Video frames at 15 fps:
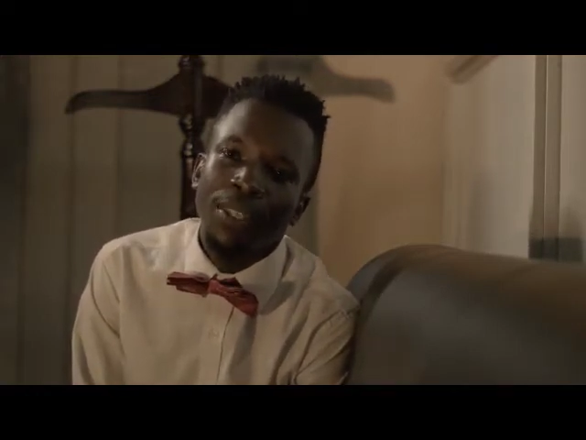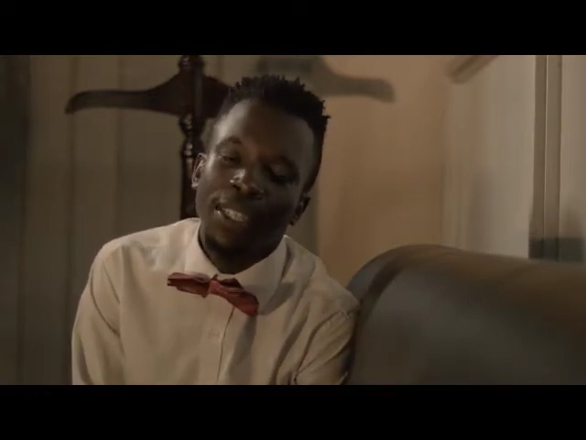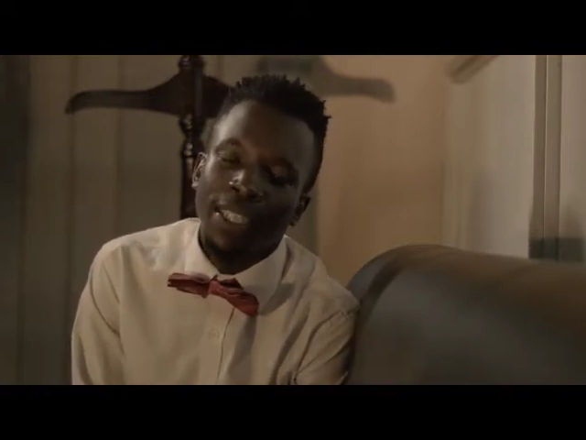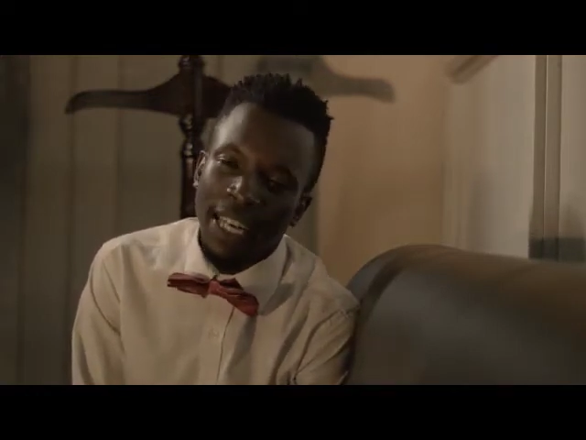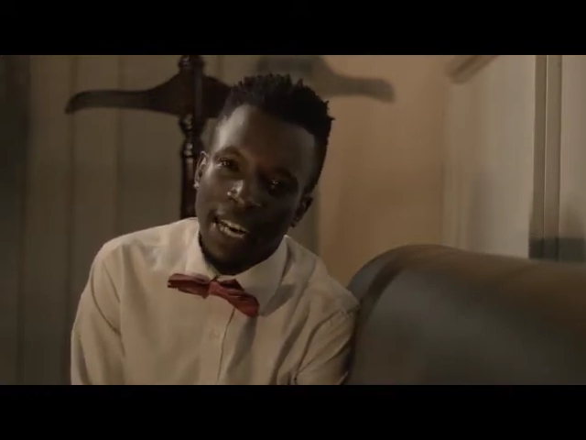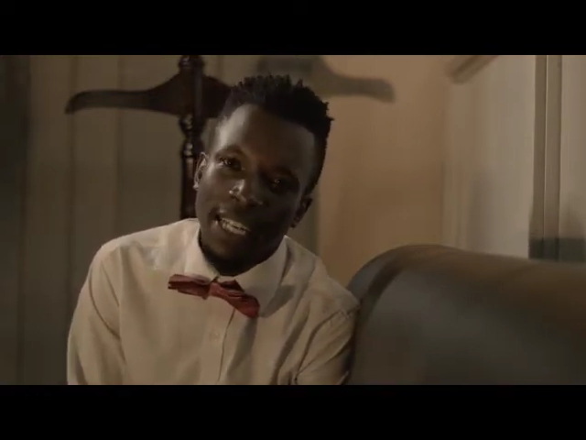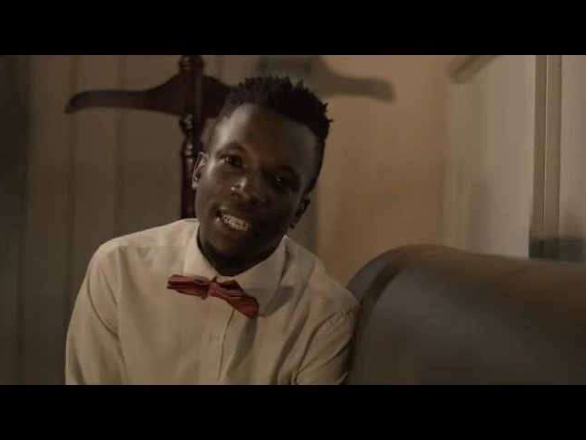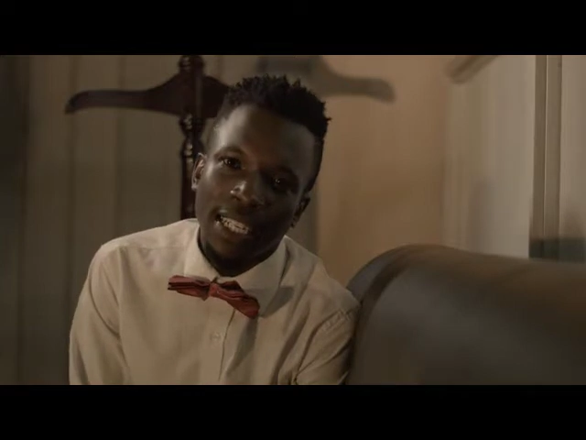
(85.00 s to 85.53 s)

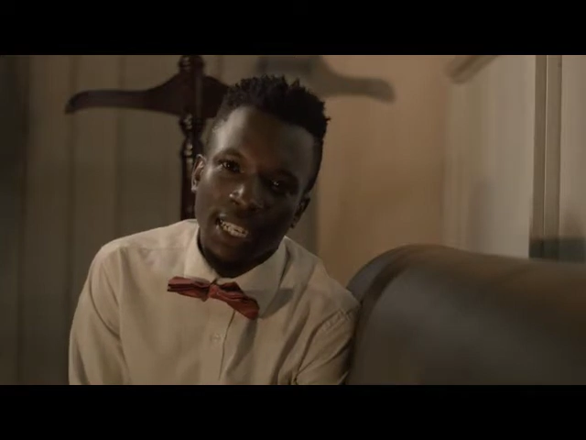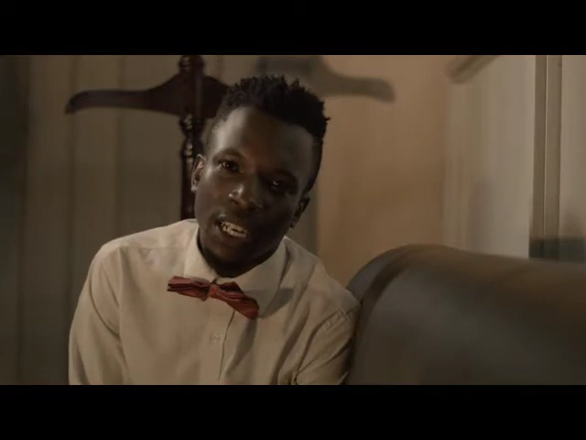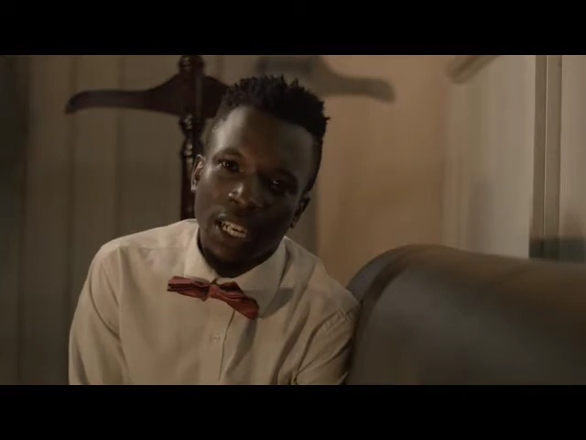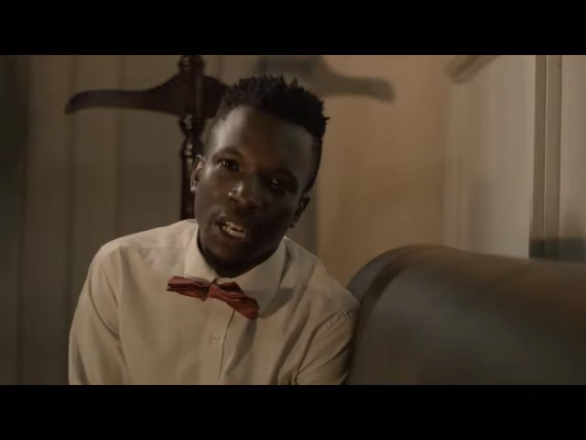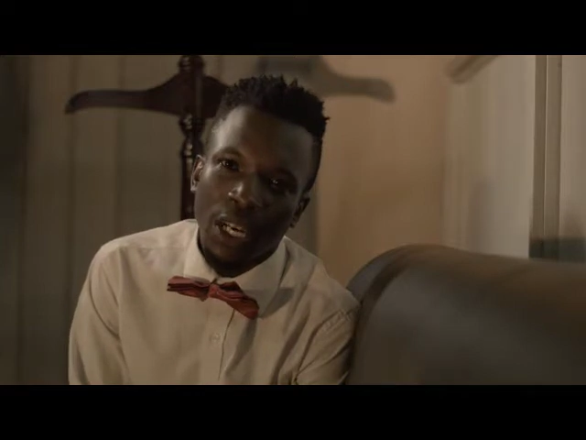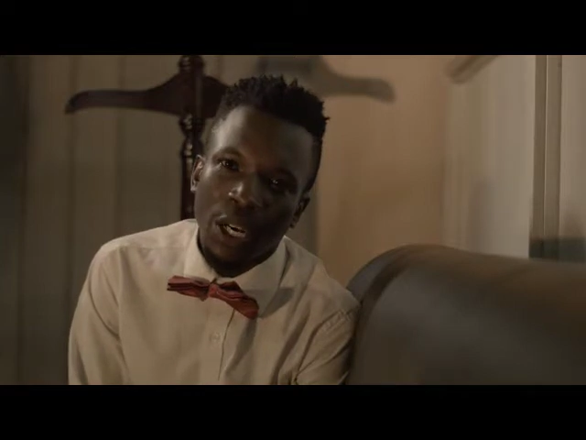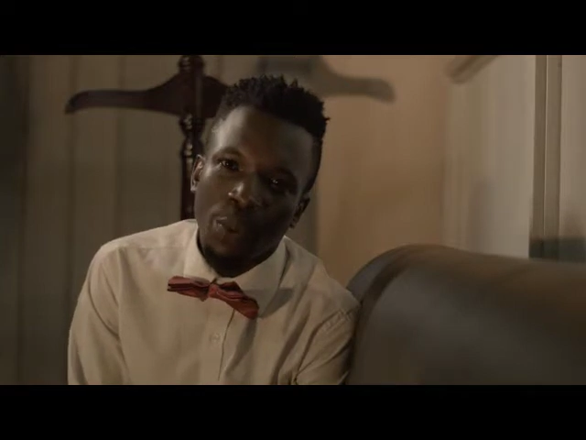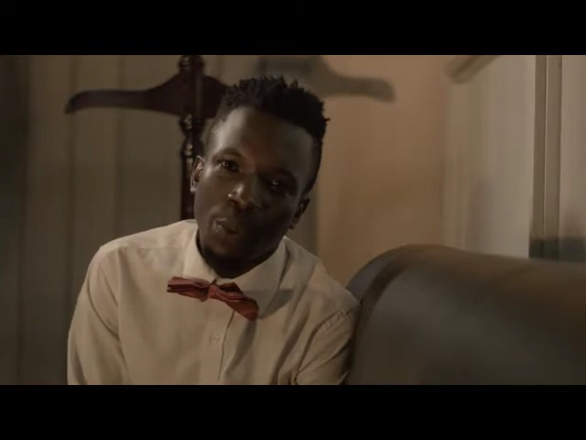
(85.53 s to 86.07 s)
Yet,
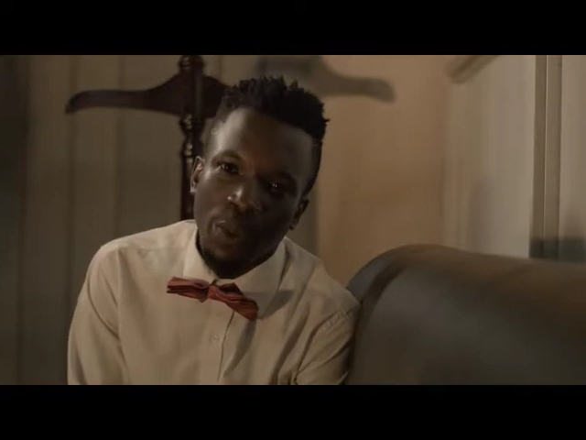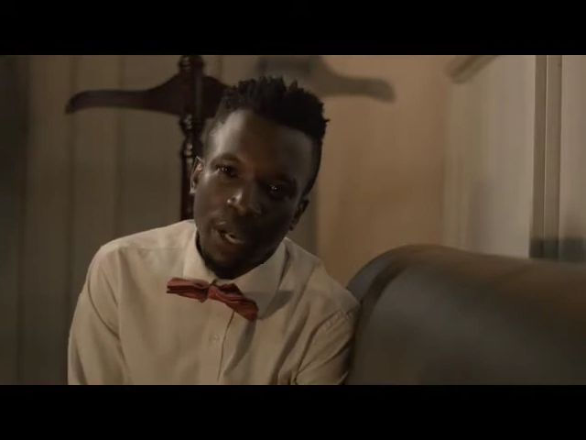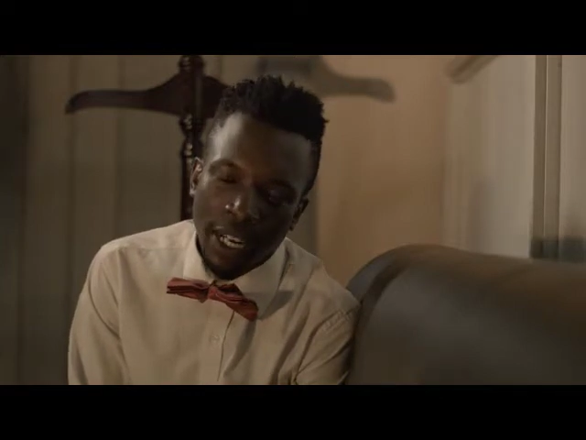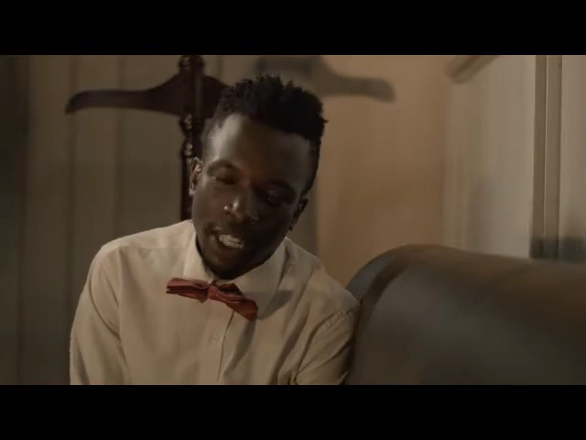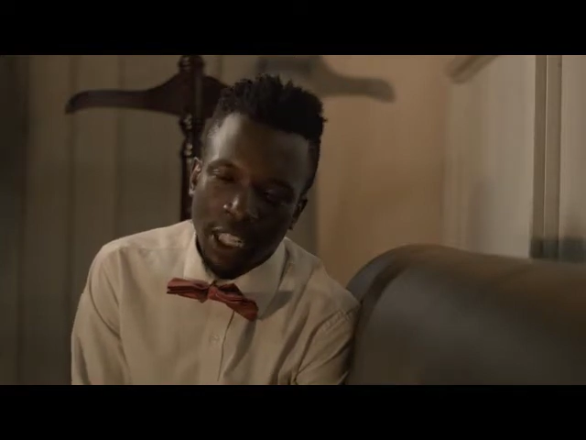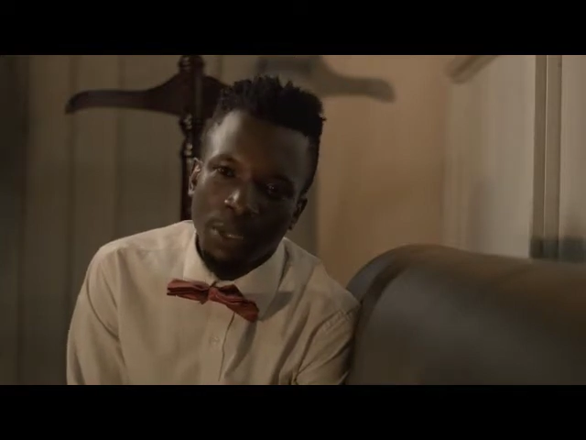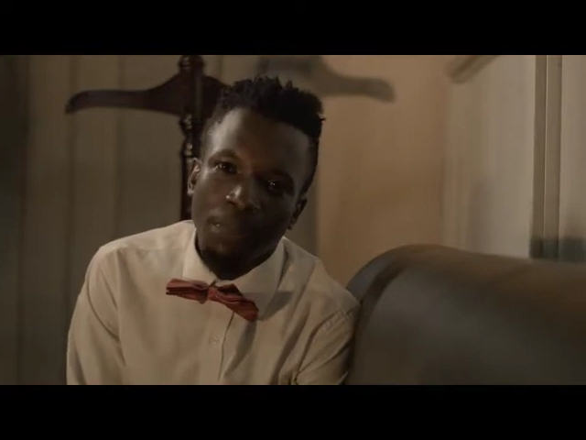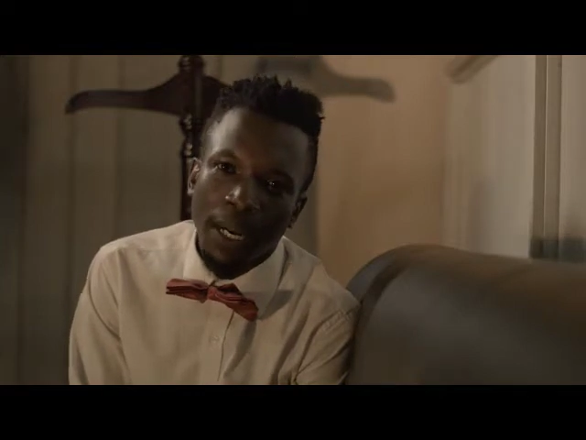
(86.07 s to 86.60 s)
we
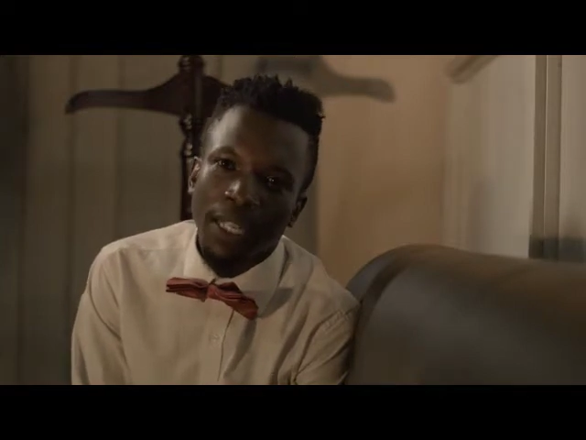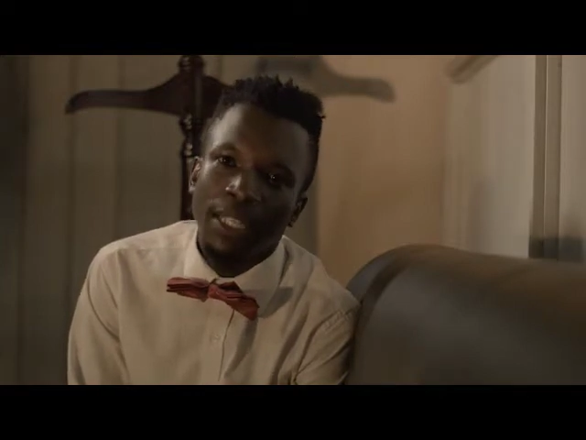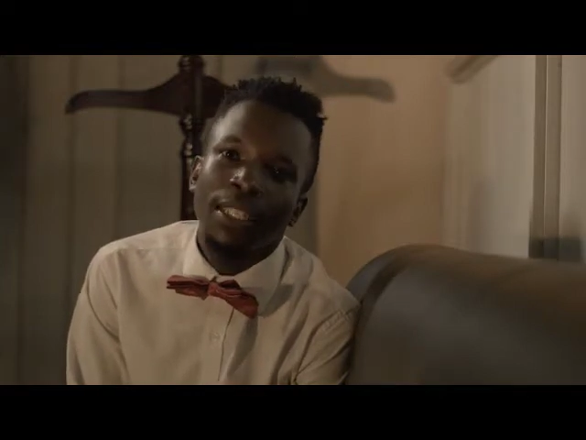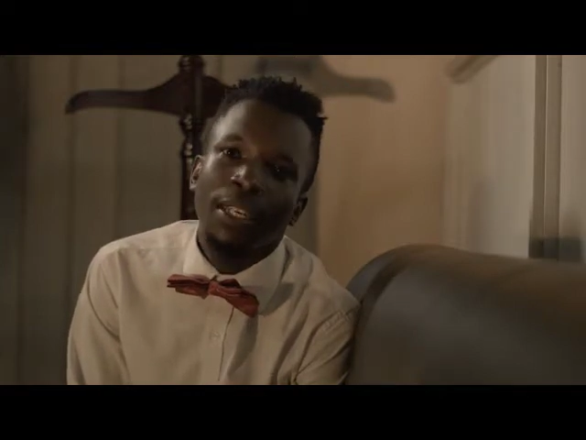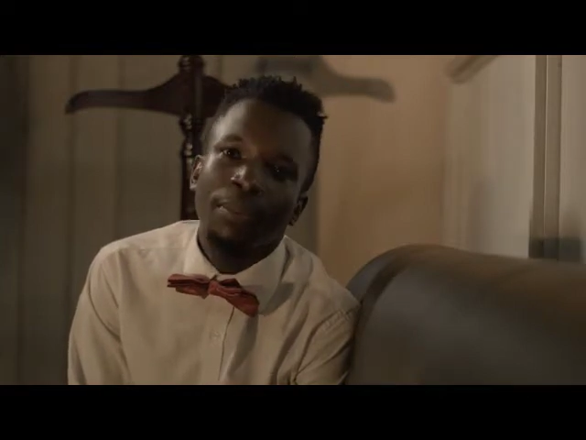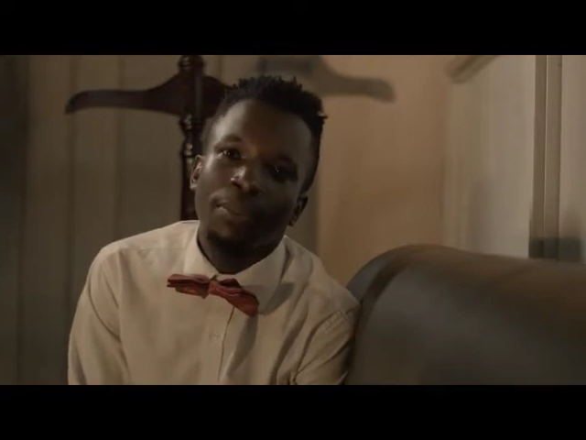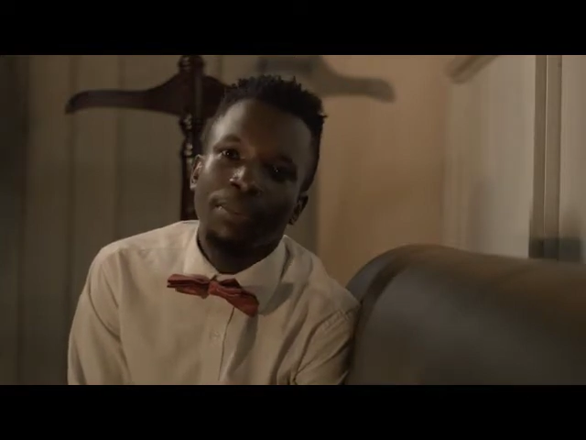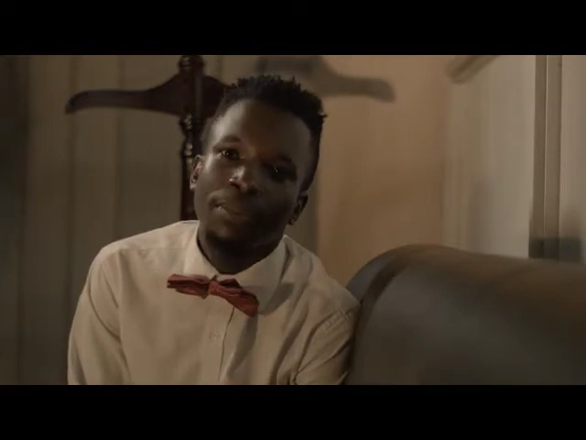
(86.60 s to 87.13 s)
expect
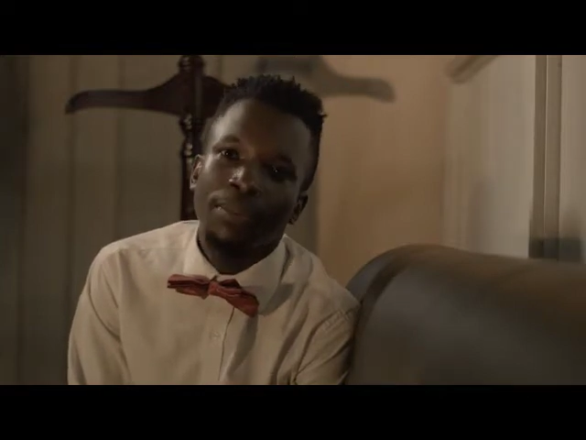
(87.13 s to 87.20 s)
them